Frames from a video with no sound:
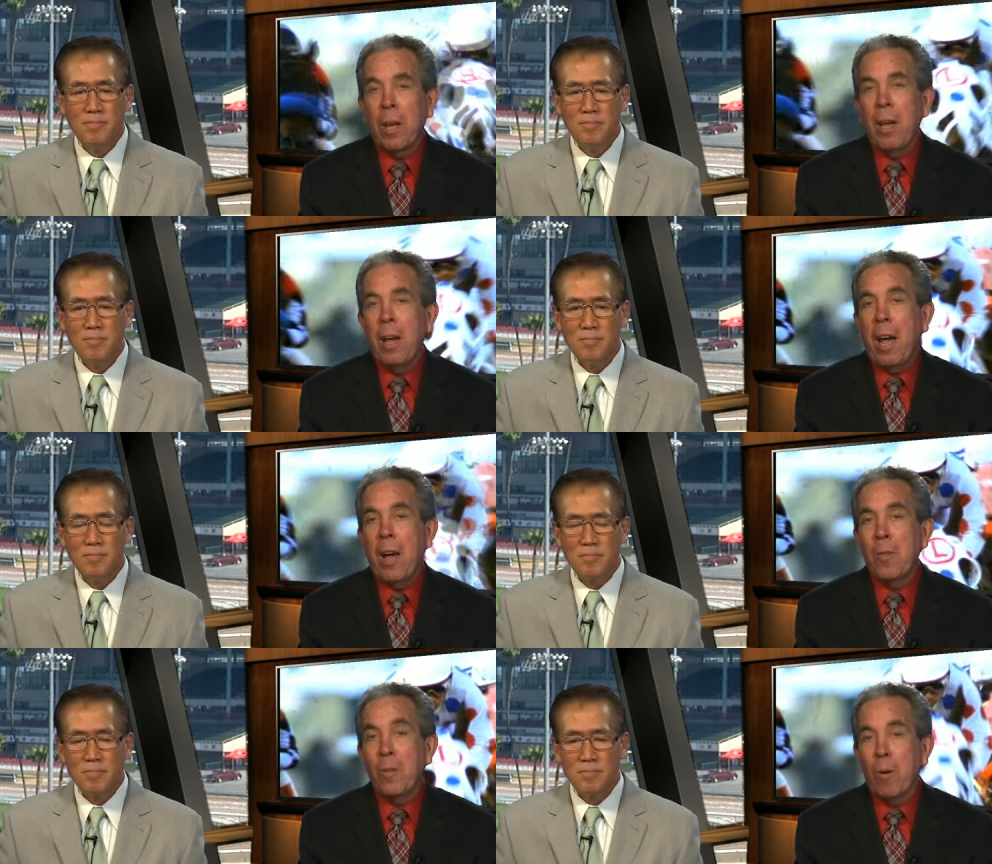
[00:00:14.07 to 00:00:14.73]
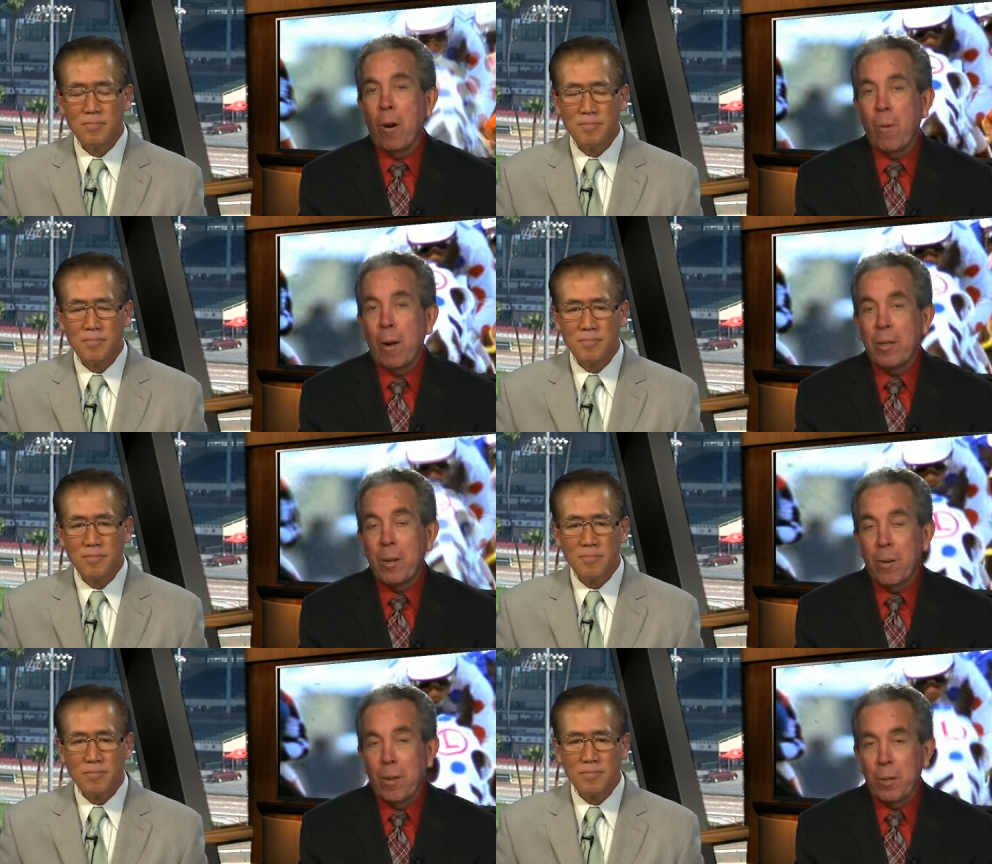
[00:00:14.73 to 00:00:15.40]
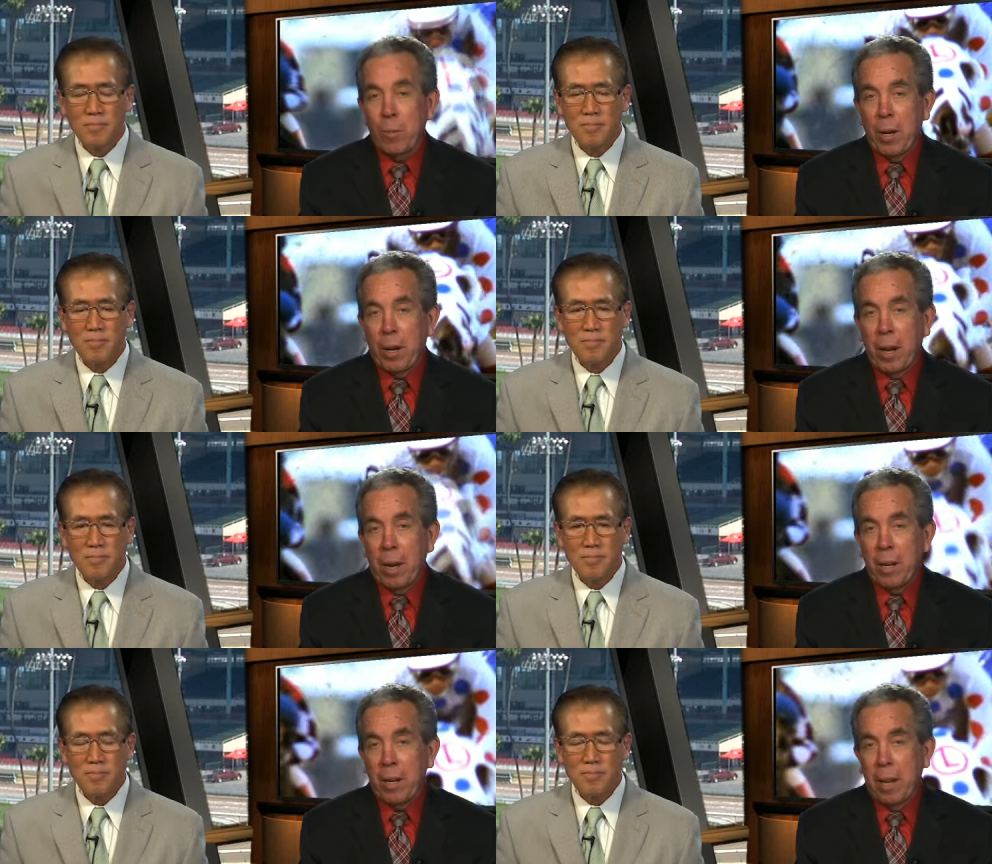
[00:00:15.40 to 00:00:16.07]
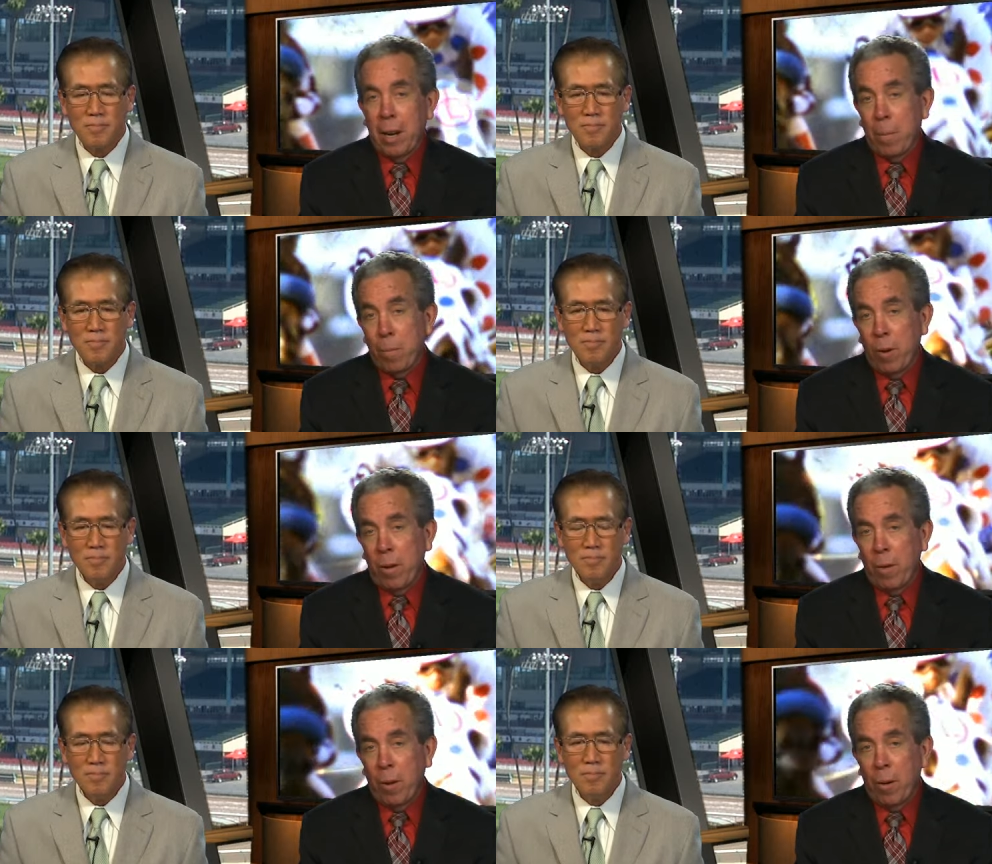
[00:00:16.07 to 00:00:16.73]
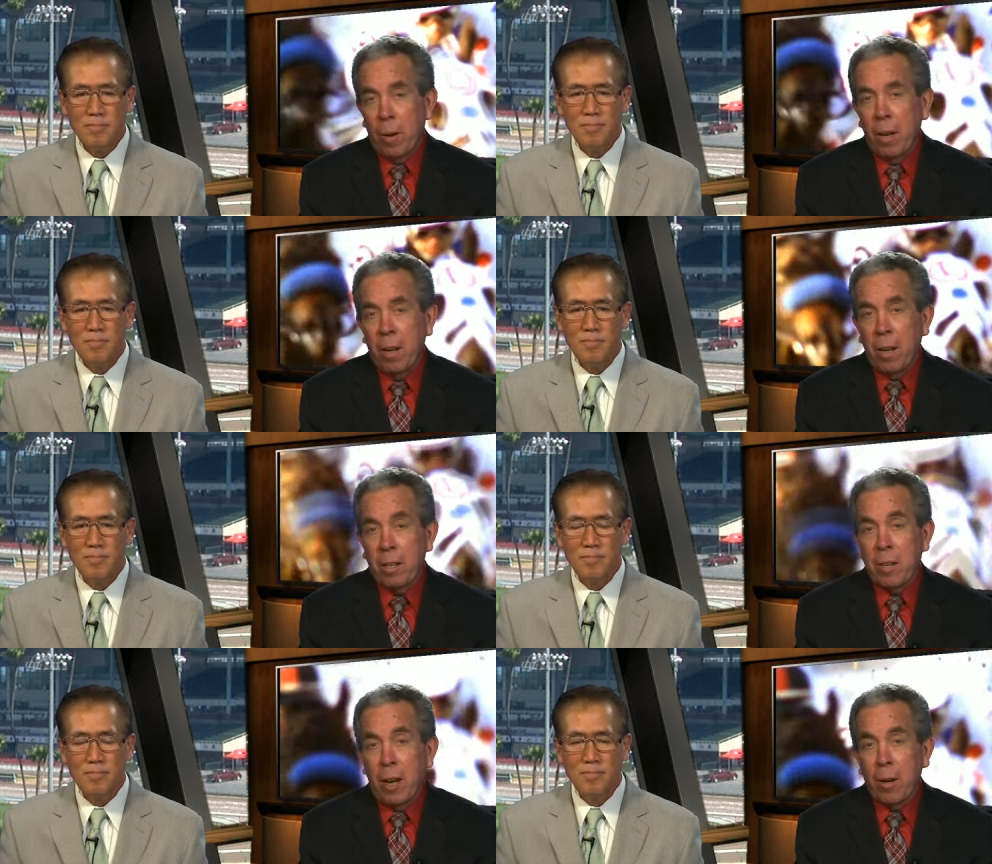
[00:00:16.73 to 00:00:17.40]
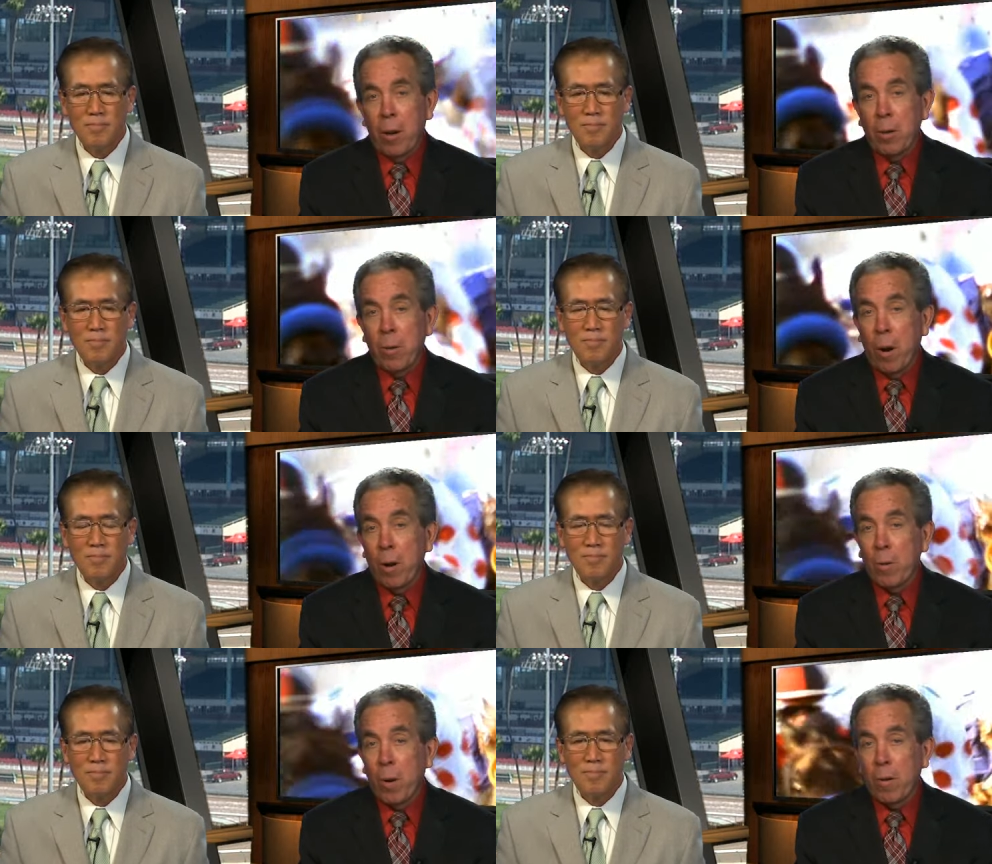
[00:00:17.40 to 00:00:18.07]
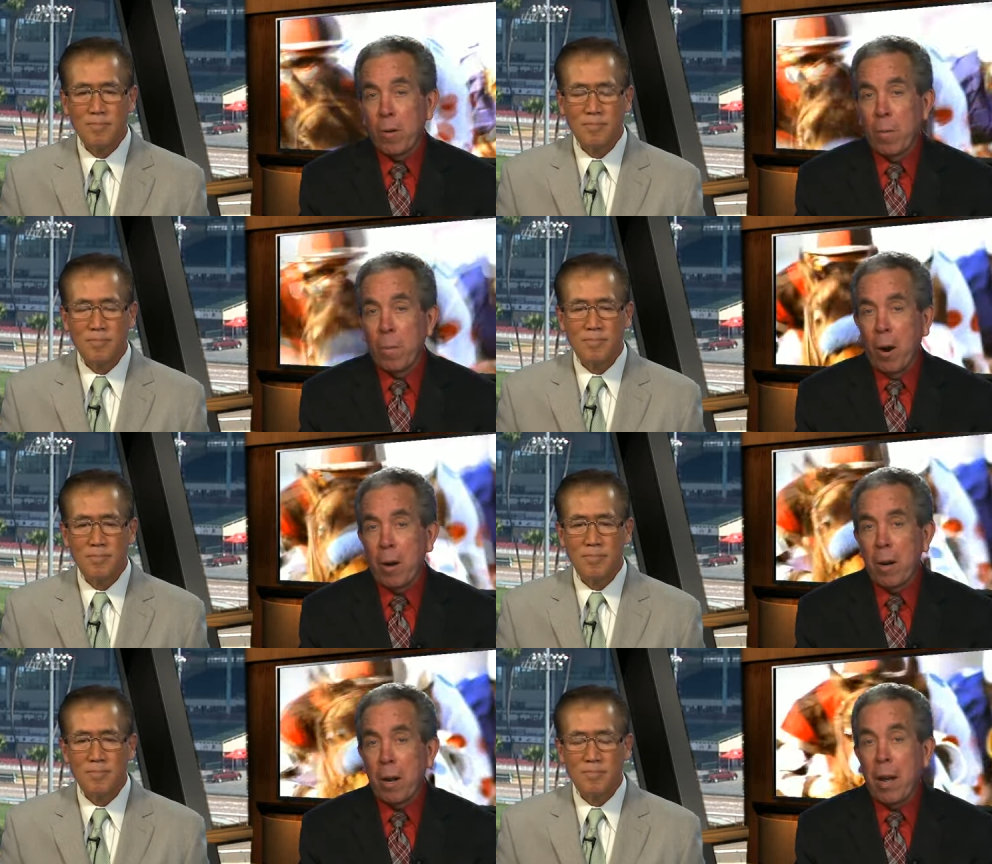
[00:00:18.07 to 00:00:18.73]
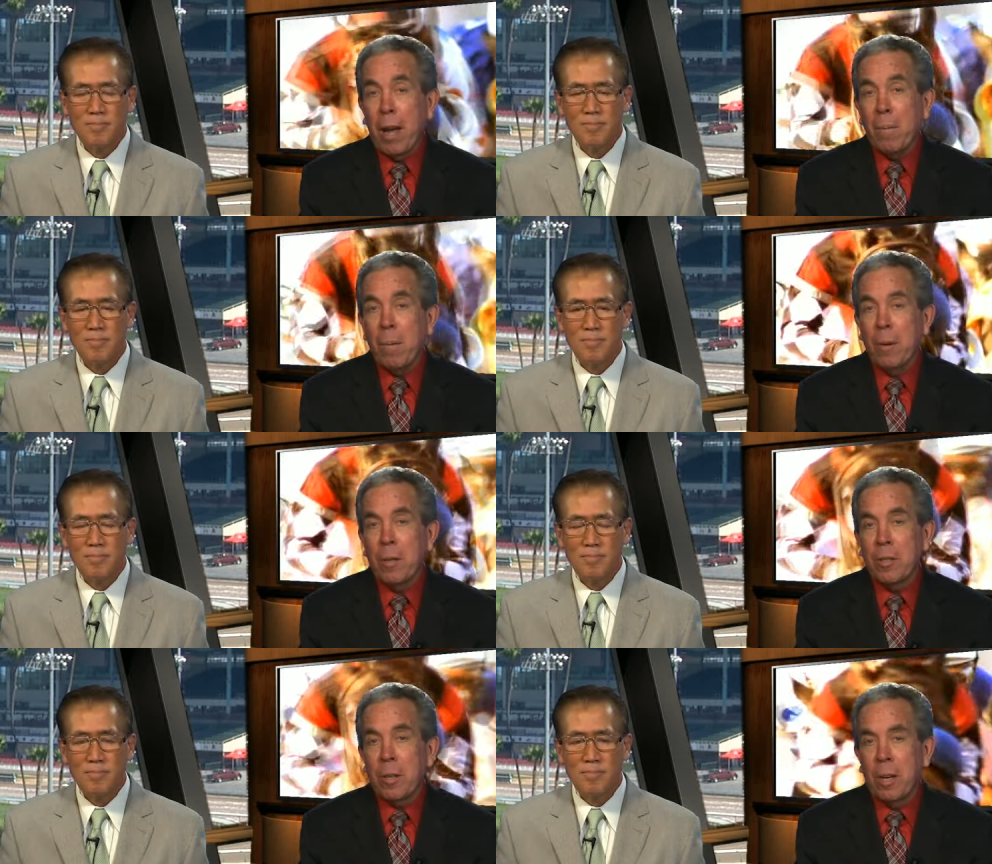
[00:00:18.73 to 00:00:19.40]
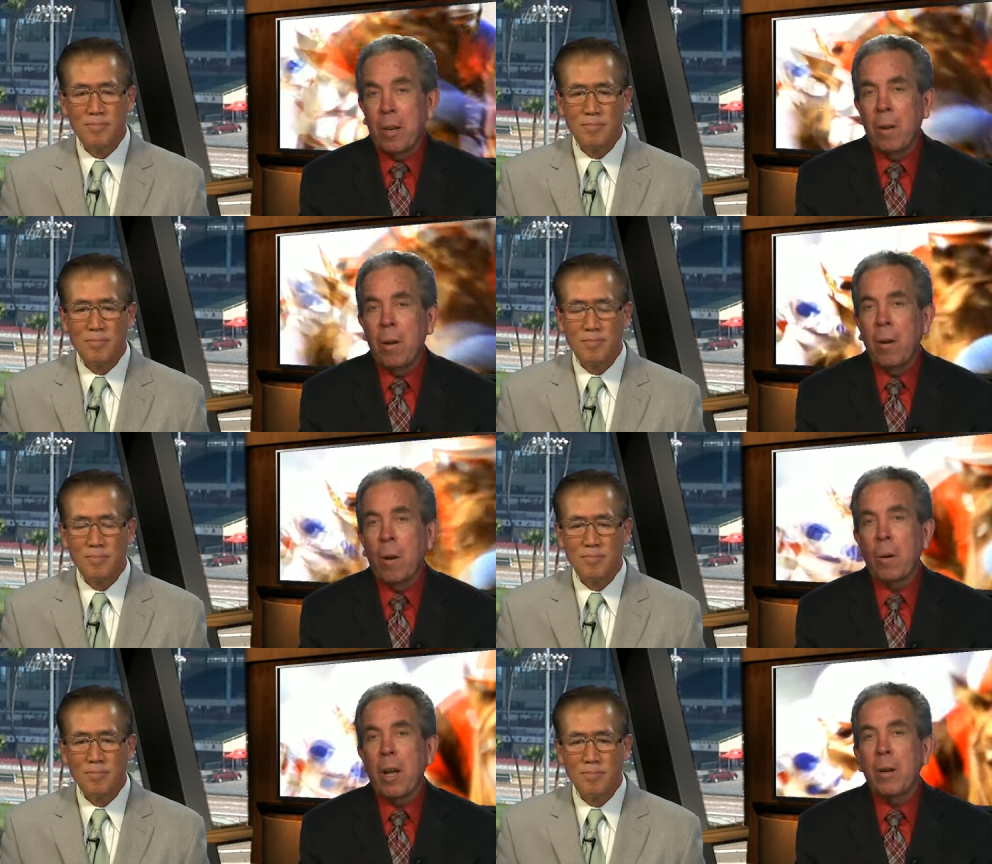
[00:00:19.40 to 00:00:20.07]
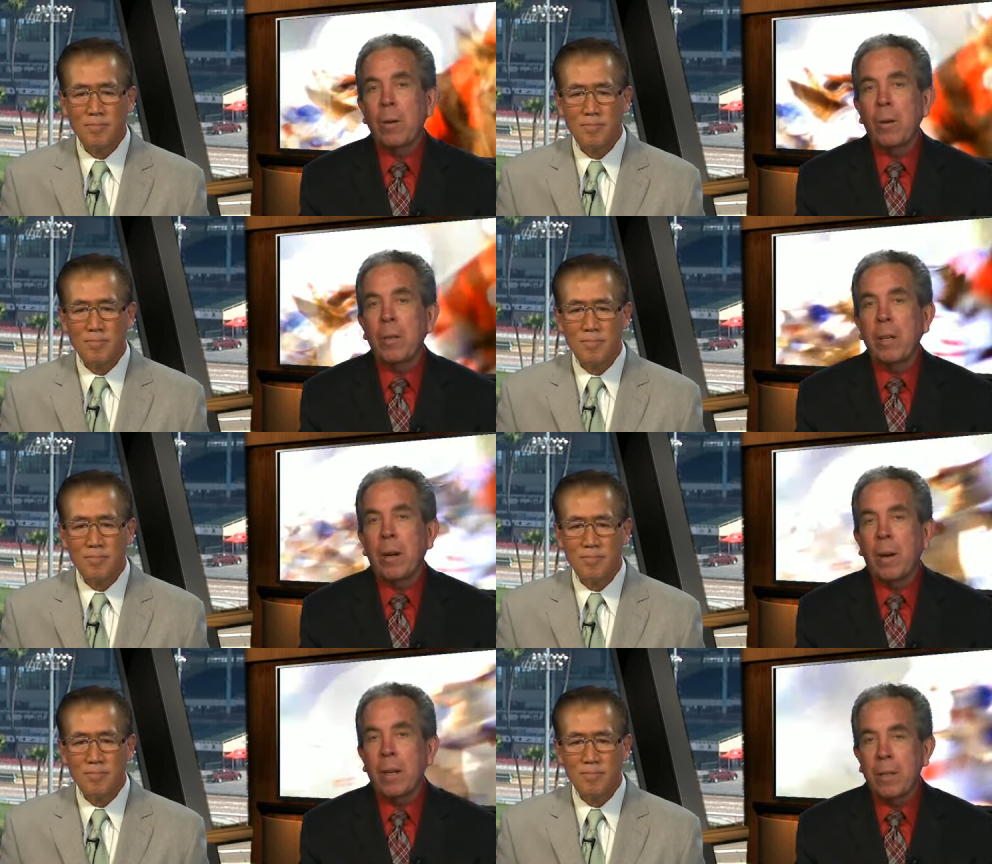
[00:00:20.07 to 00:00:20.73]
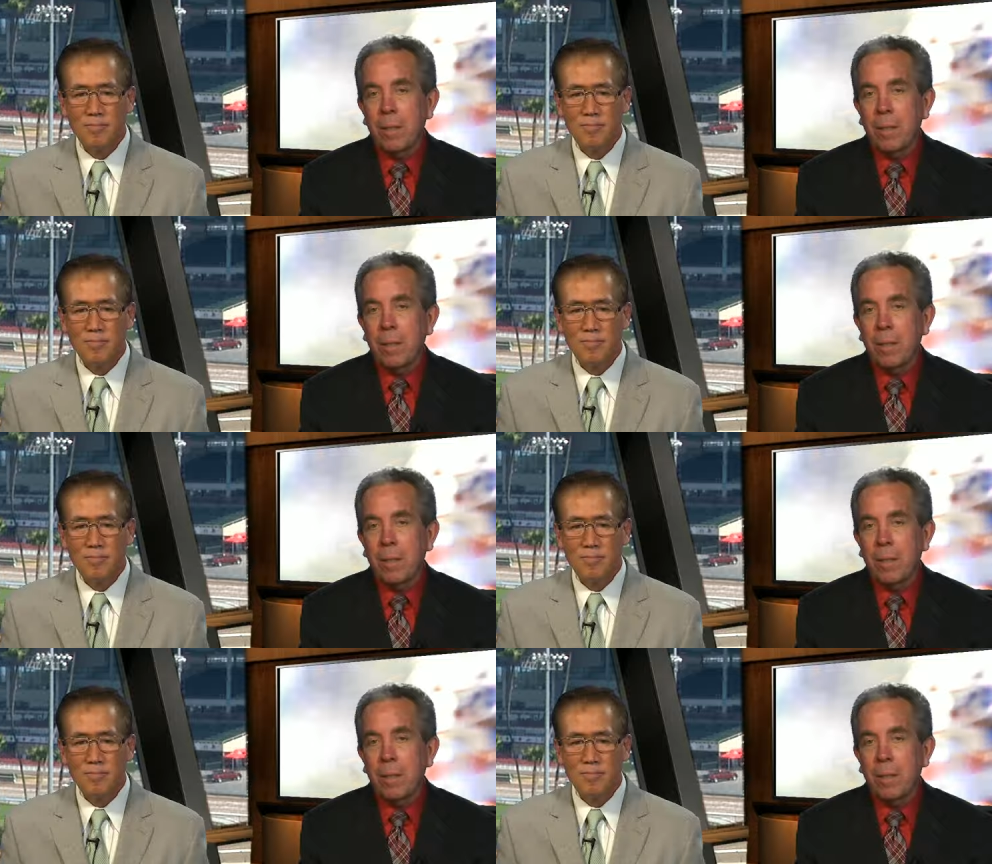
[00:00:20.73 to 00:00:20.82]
Speaker 1: and thoroughbreds here this weekend. To get a preview, let's now go to our Director of Marketing and Publicity, Orlando Gutierrez.